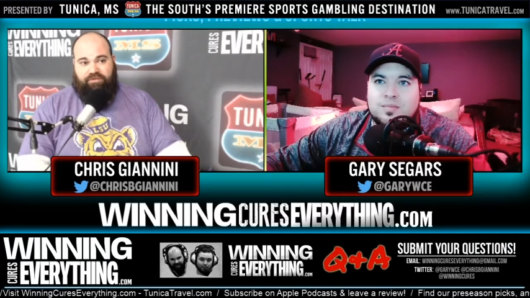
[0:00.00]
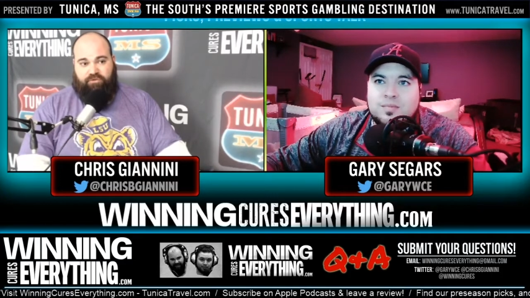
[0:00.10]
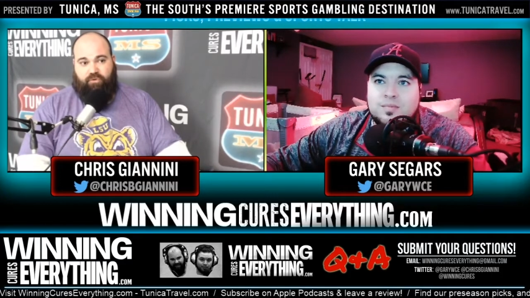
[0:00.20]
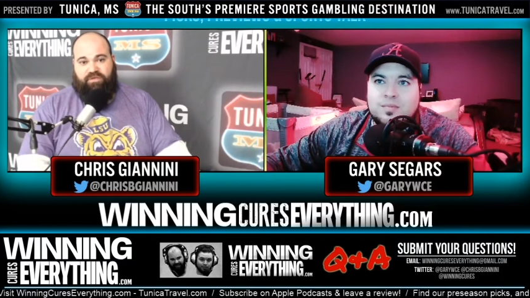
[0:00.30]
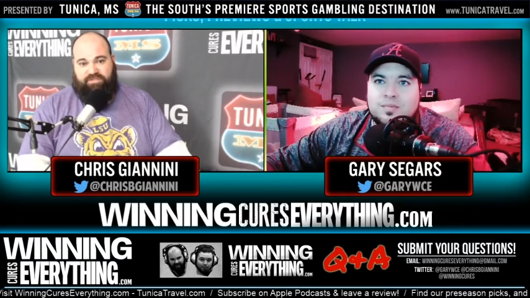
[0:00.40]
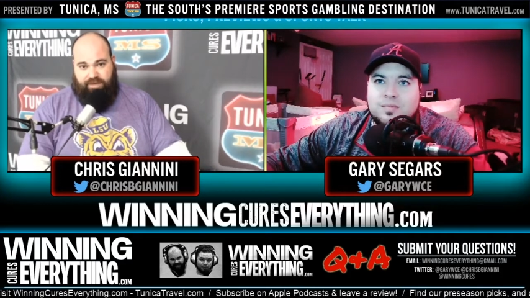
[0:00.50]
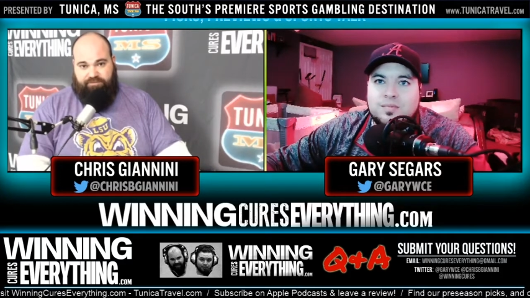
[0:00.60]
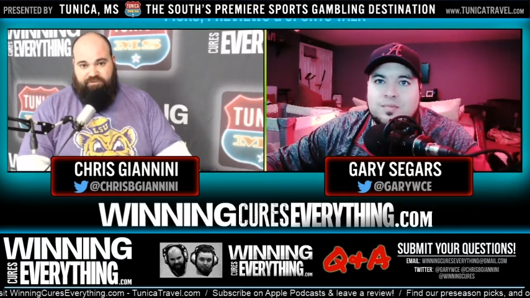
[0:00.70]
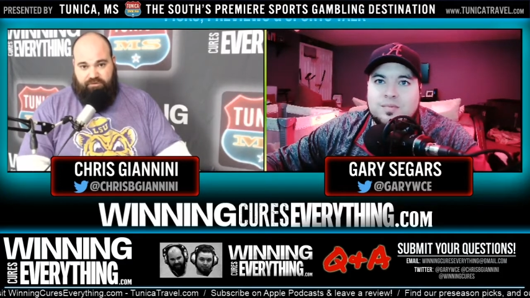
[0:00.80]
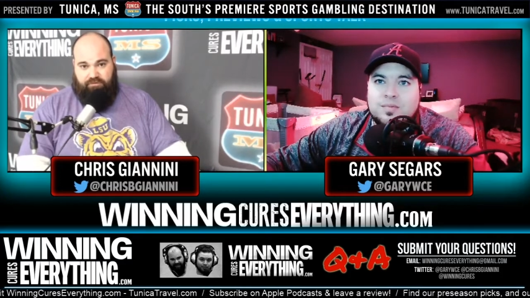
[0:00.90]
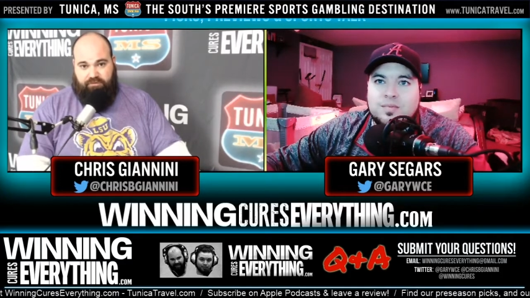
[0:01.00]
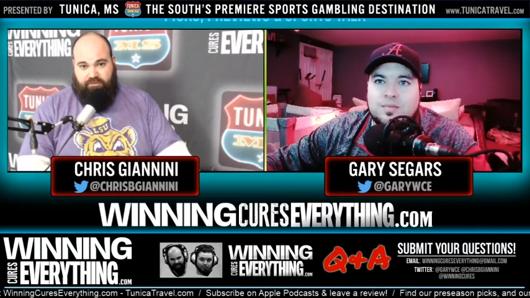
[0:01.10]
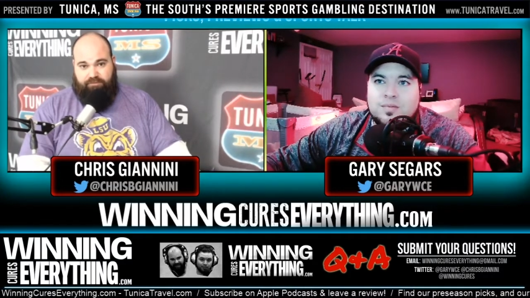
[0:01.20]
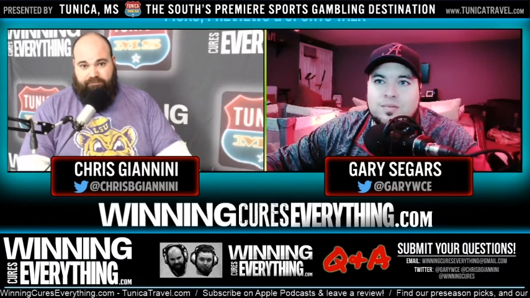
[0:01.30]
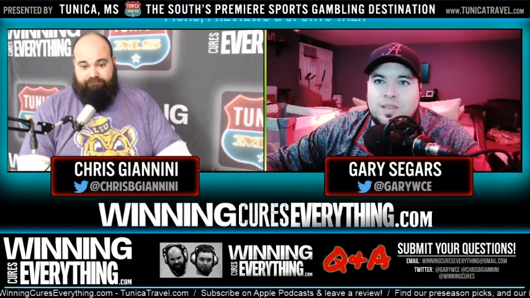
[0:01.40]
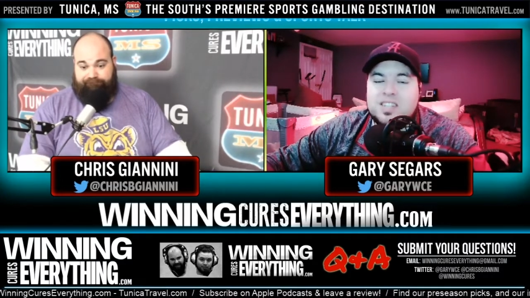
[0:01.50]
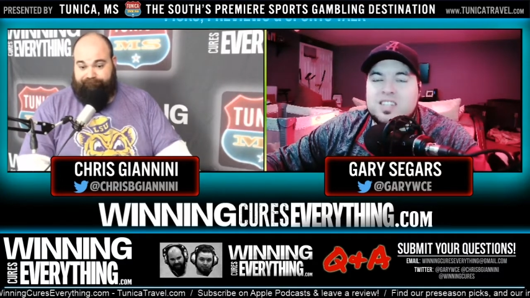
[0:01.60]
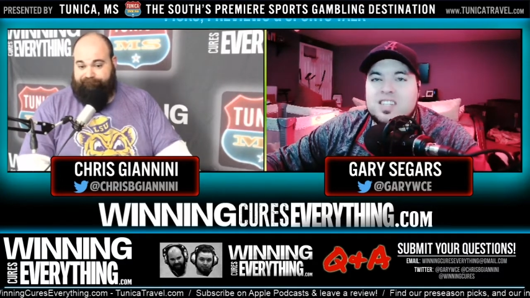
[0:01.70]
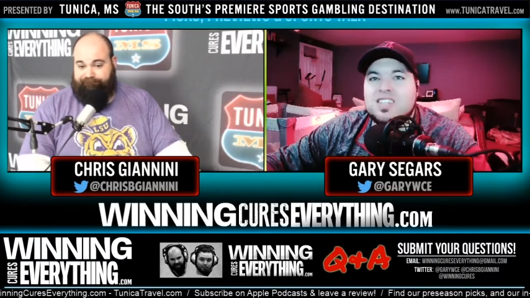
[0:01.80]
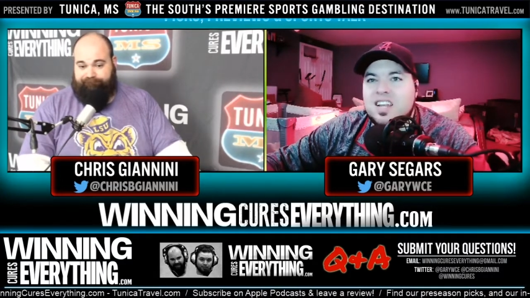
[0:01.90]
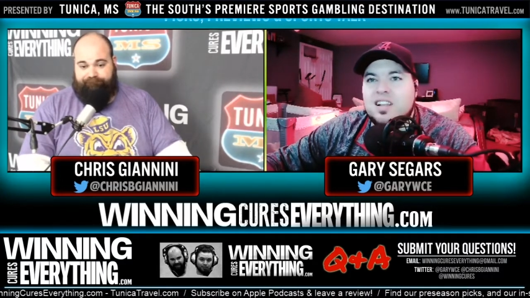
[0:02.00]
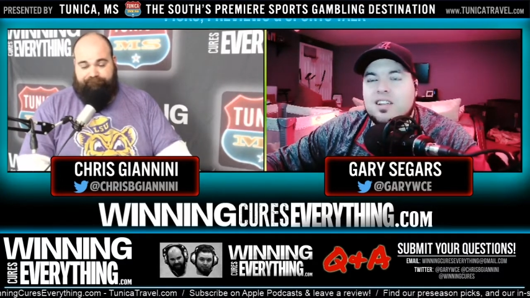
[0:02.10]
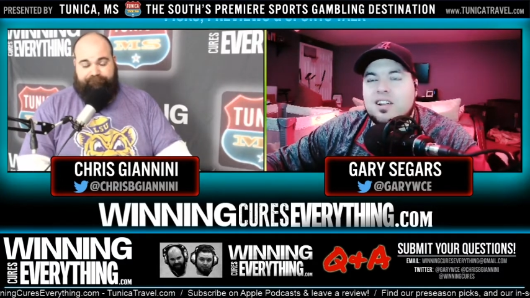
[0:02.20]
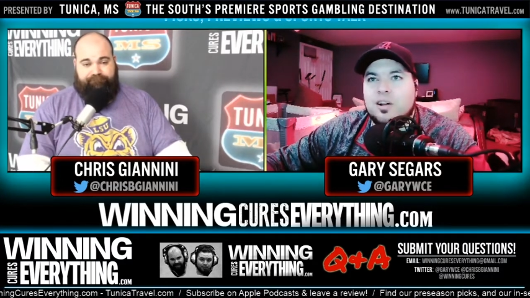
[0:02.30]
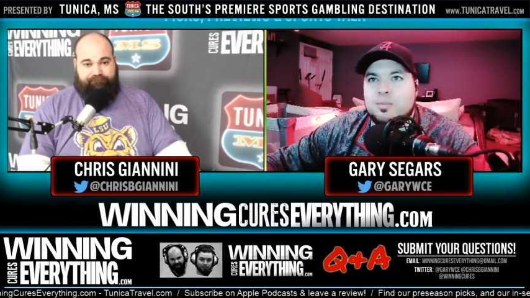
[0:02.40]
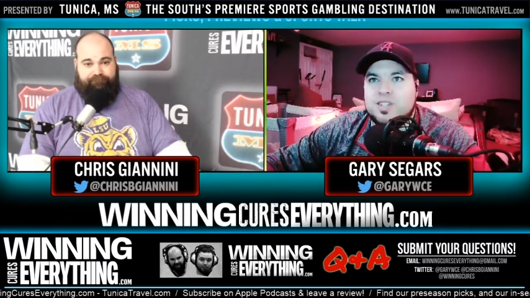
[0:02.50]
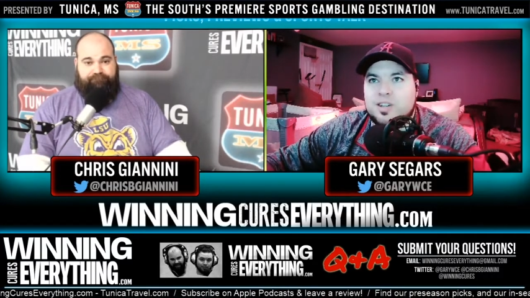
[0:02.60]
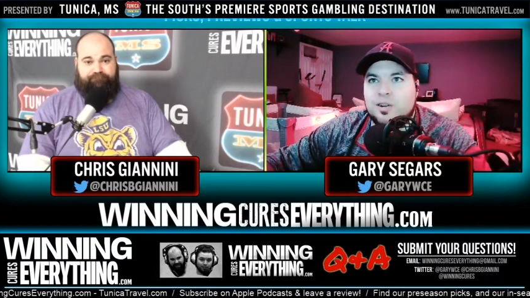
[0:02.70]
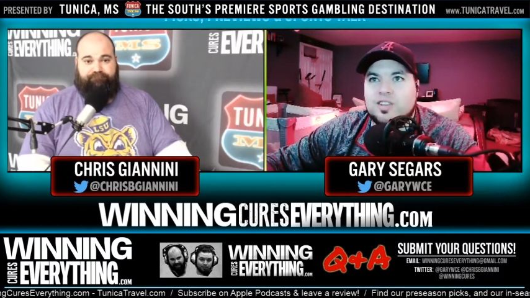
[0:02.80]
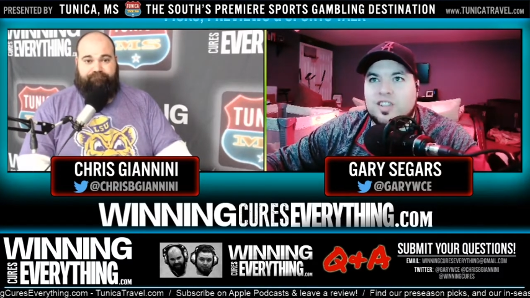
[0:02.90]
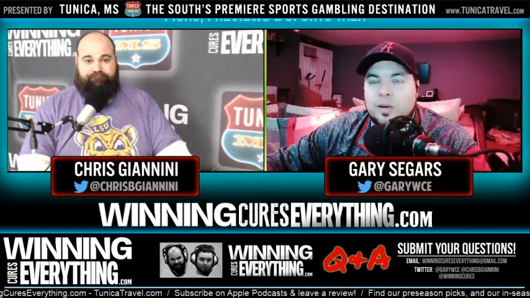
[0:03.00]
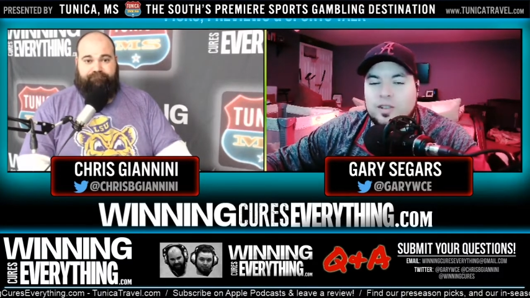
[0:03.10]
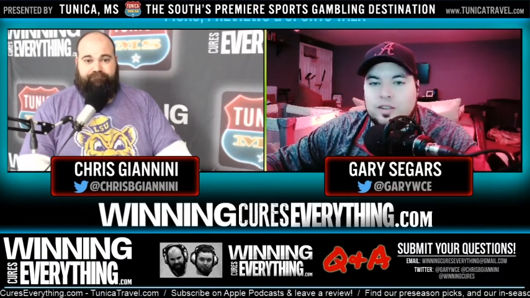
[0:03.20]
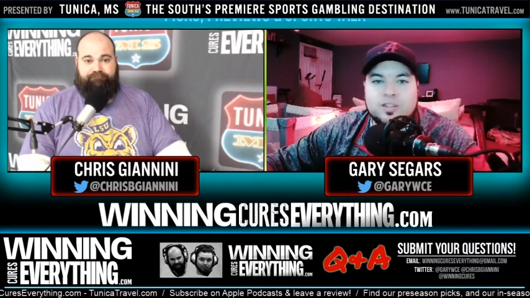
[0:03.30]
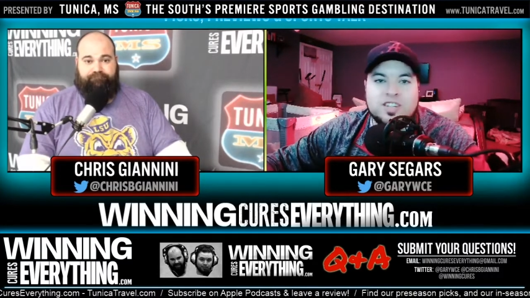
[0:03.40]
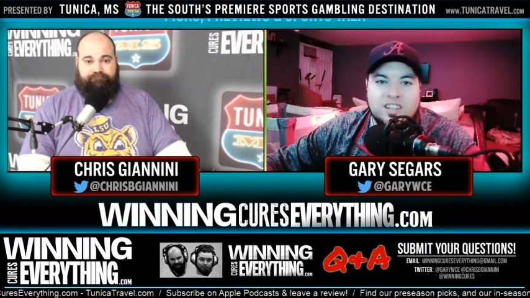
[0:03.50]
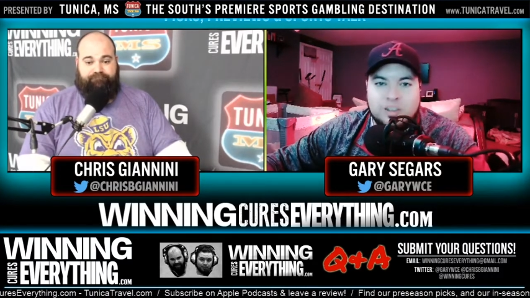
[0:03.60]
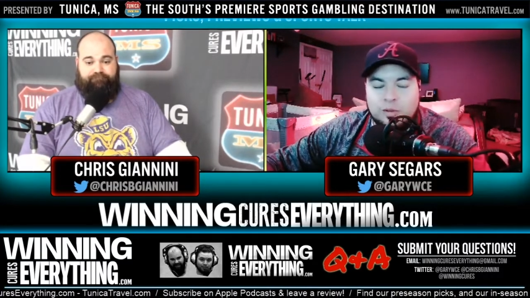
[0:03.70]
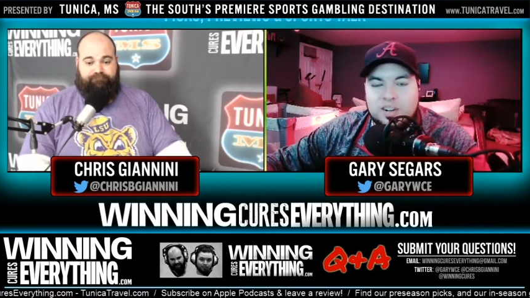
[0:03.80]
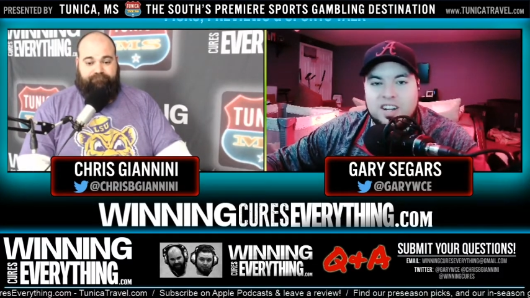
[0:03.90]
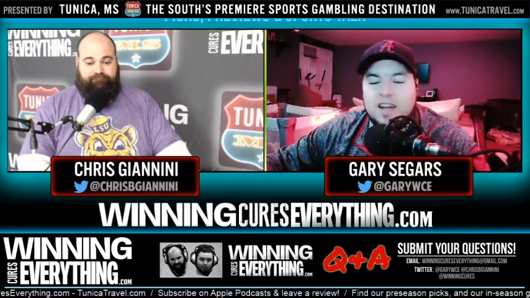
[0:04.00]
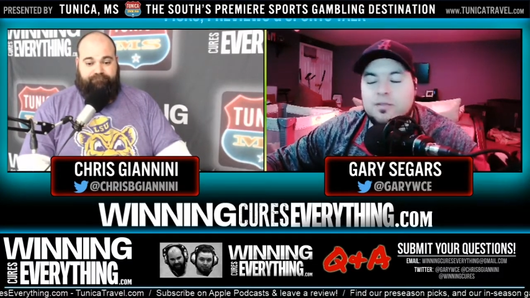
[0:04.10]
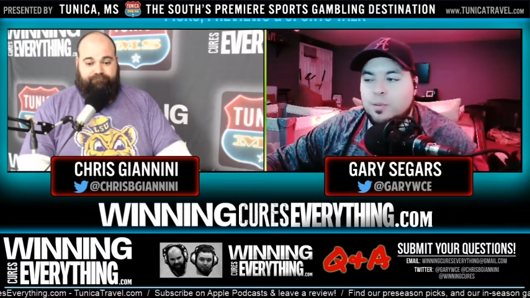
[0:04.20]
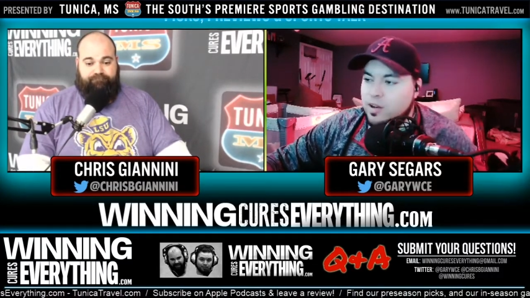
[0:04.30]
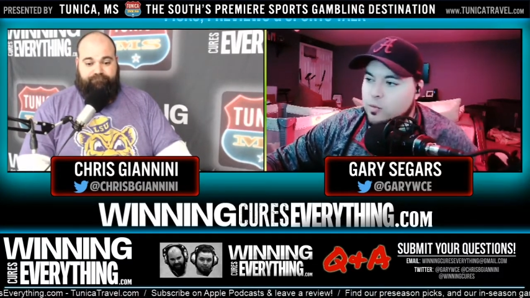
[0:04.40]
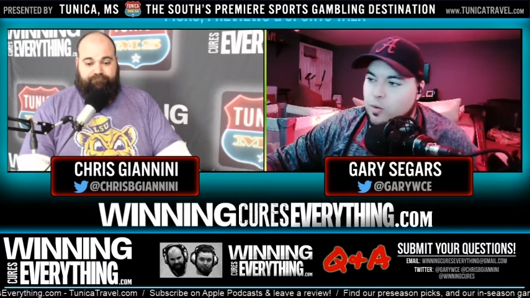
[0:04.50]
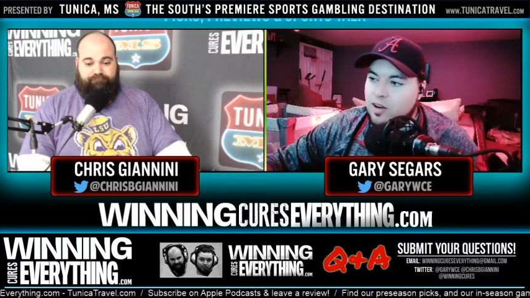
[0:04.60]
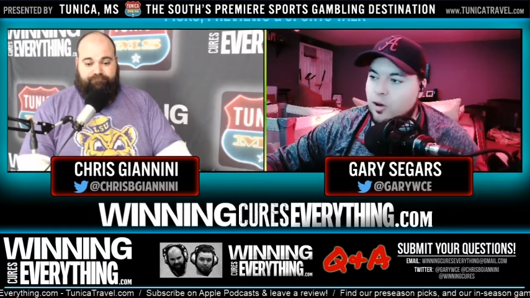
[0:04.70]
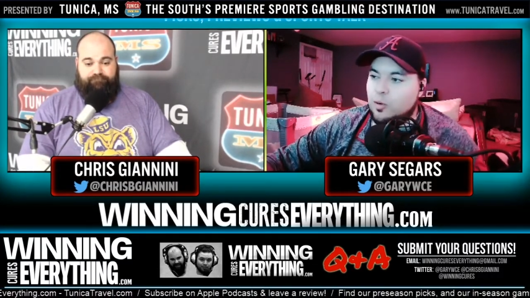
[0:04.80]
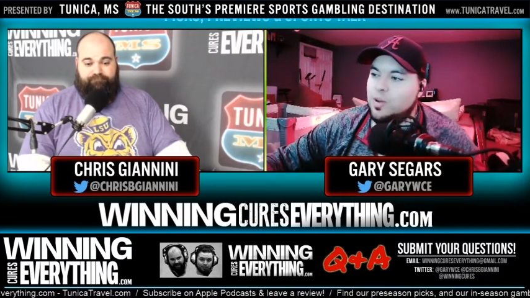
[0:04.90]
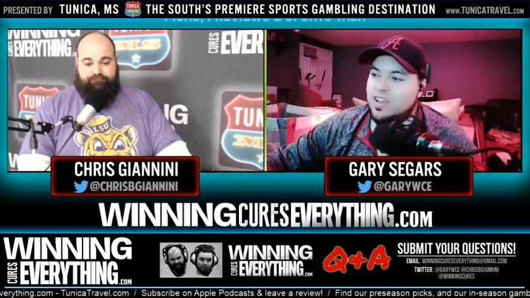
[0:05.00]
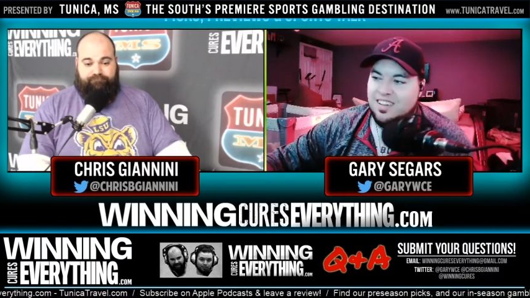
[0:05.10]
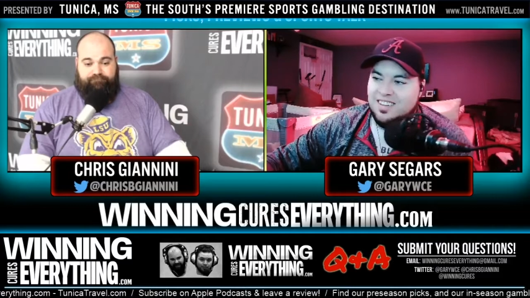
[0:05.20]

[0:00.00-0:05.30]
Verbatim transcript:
Speaker 1: to exceptional.
Speaker 2: Is is it a little absurd that they went thirteen and three and after playing wild card weekend?